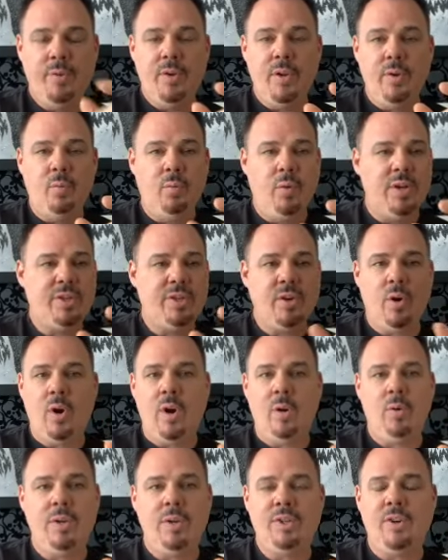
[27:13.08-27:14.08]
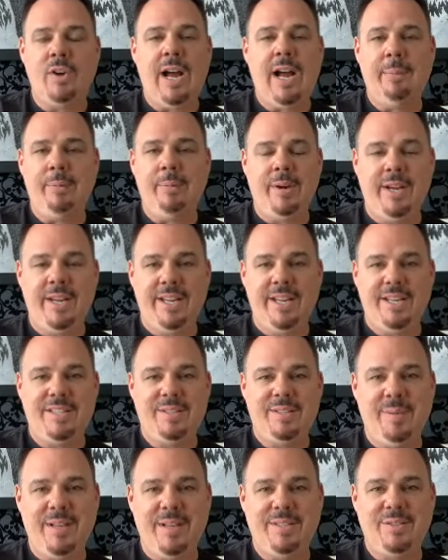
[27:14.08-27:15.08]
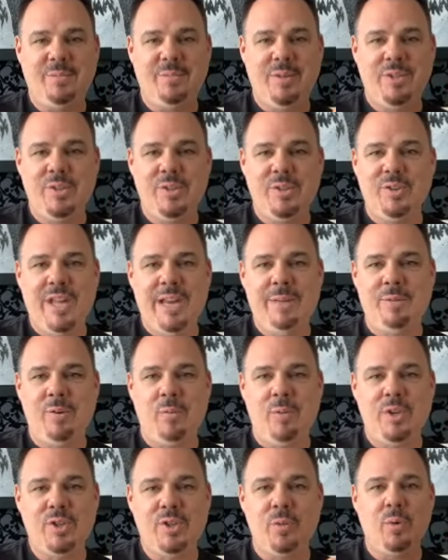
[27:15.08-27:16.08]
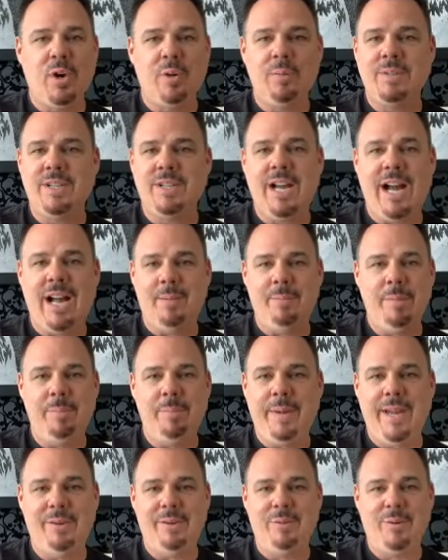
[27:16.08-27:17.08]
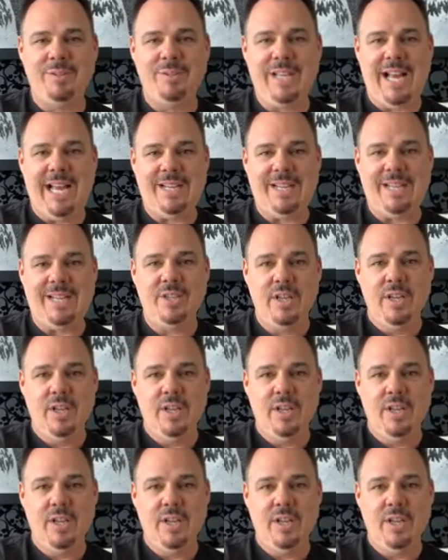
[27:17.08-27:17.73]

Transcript: dude, what's your what's your operating expense? What's your labor? What's your workman's comp and payroll huh? tax?